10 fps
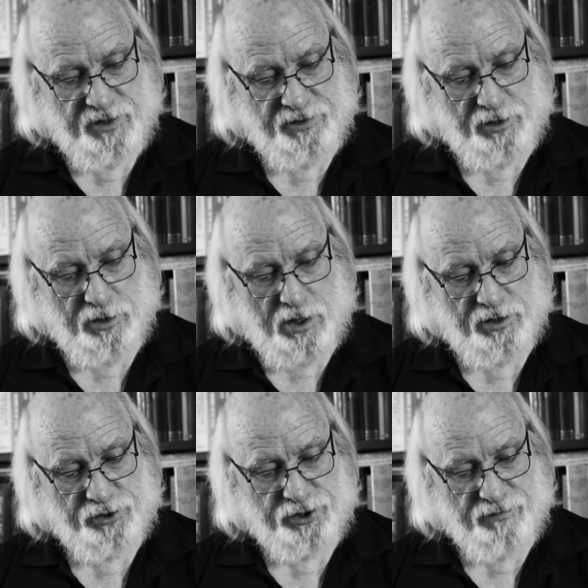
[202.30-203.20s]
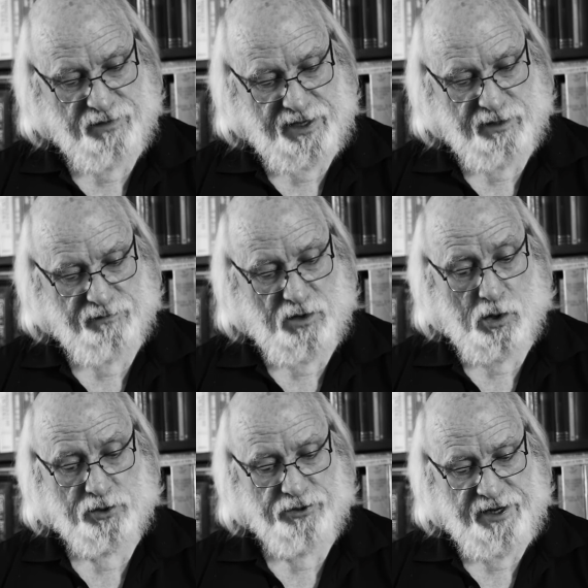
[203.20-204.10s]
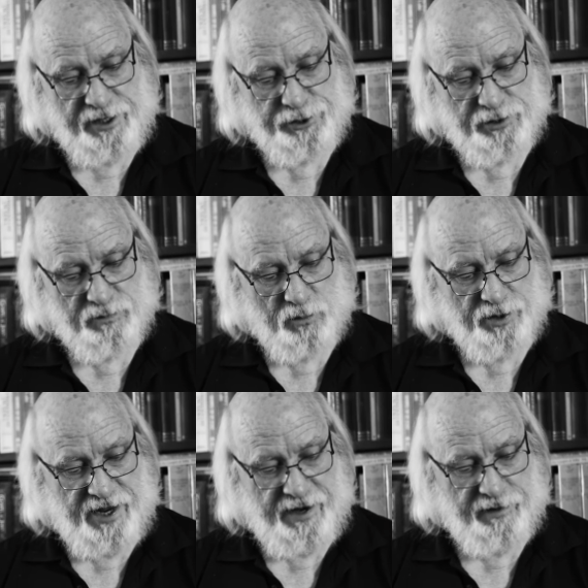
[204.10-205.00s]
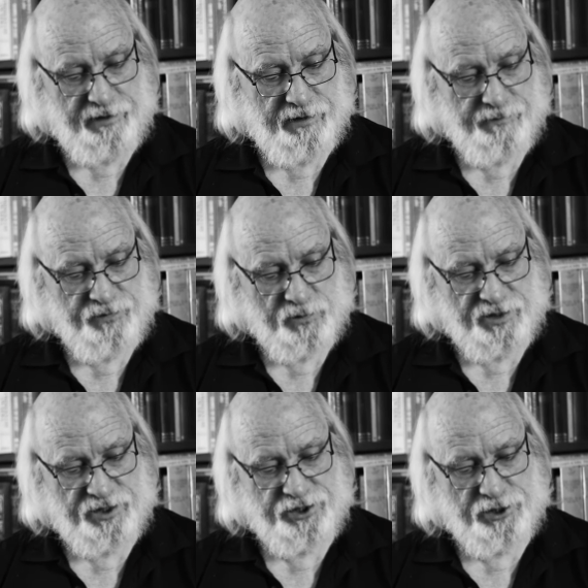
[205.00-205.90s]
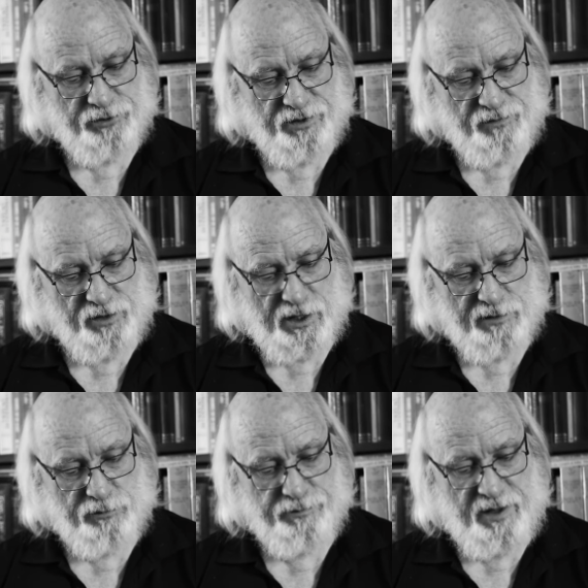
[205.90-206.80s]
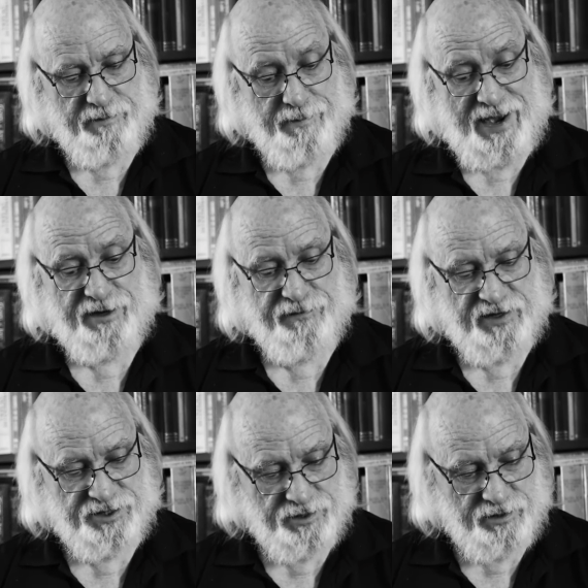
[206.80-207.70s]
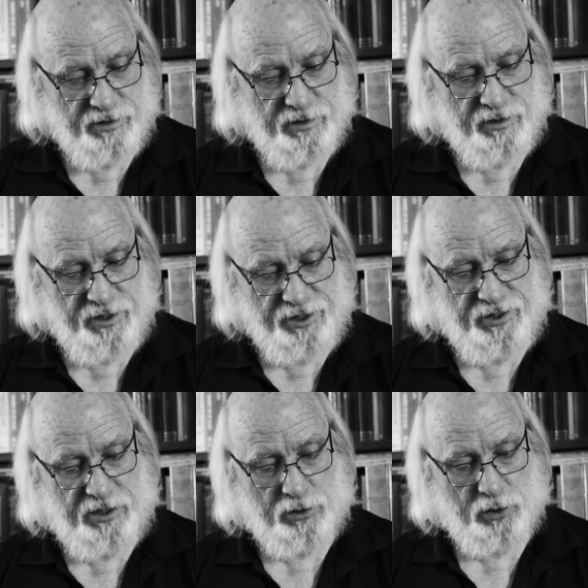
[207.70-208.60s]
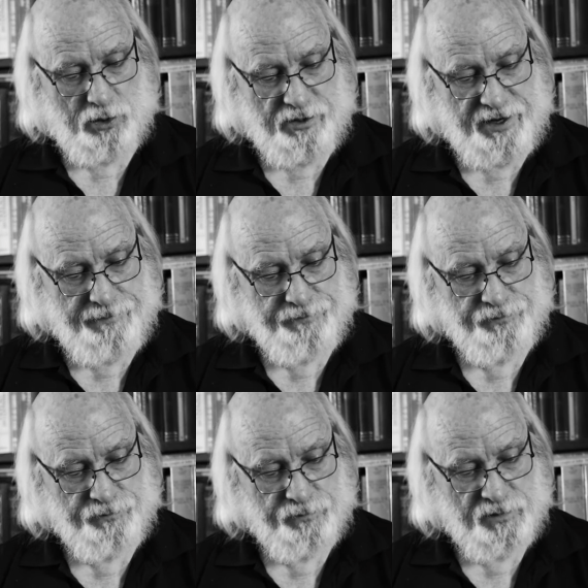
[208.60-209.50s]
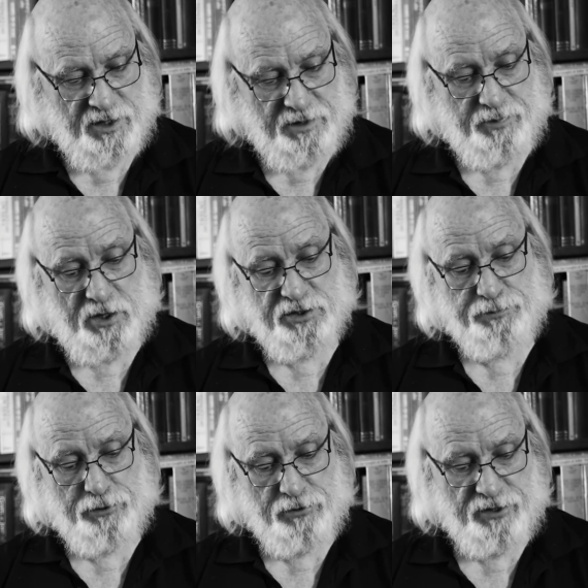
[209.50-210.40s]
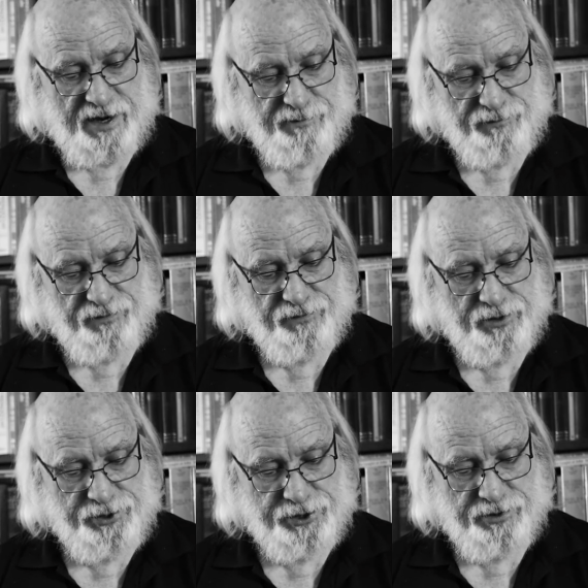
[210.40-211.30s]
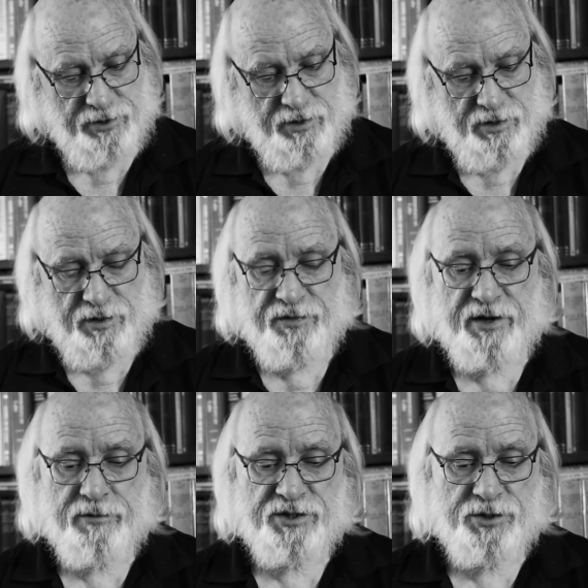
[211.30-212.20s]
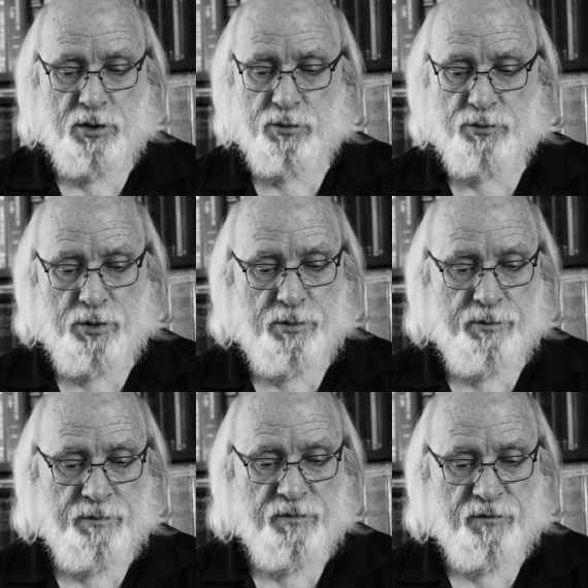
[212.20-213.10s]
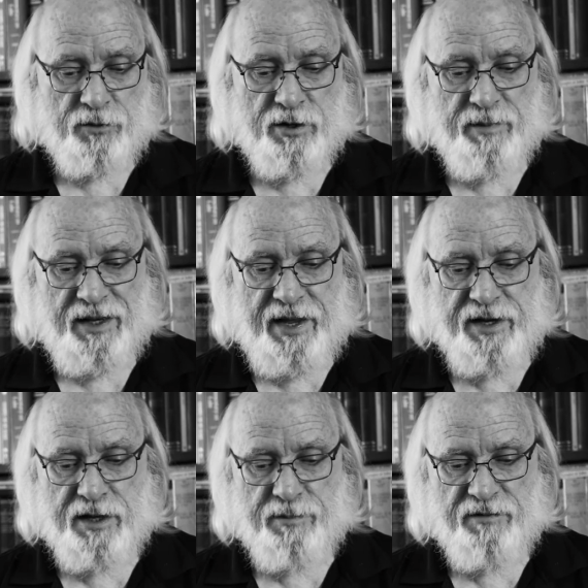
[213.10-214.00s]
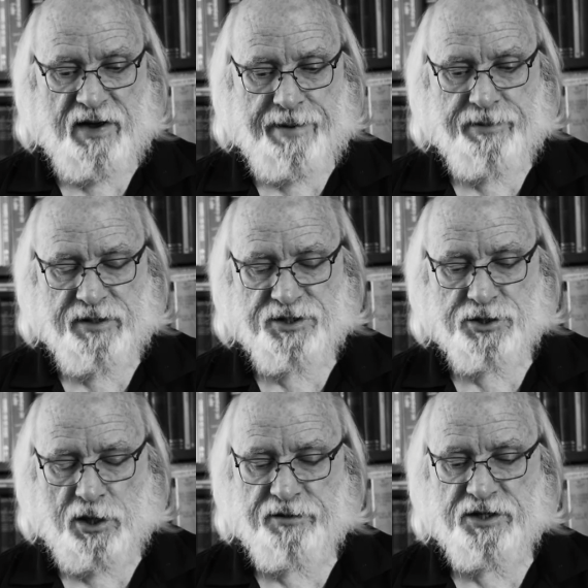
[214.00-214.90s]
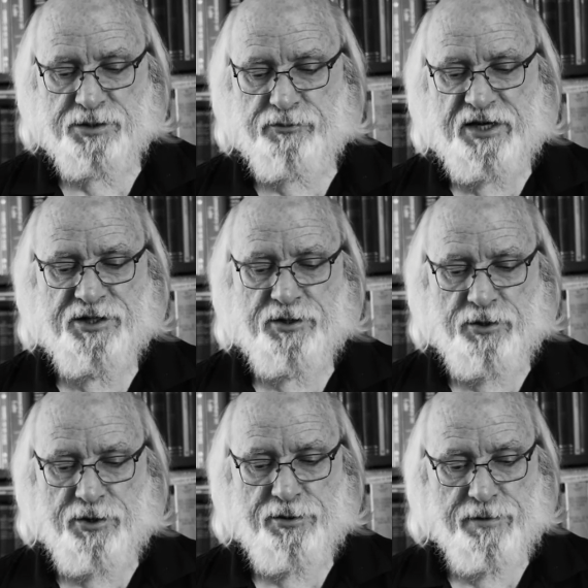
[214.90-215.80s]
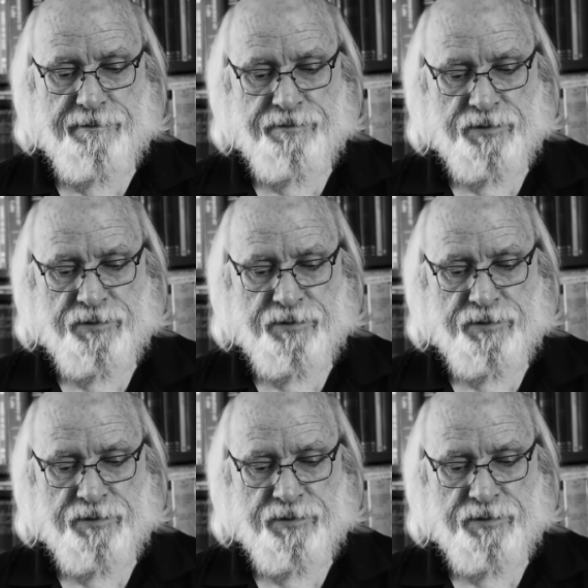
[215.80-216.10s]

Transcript: and the long travail of all creation would end, when the children of God would be manifested in their glory. In Paul's program of the future, there is no room for a millennium of happiness on this present earth.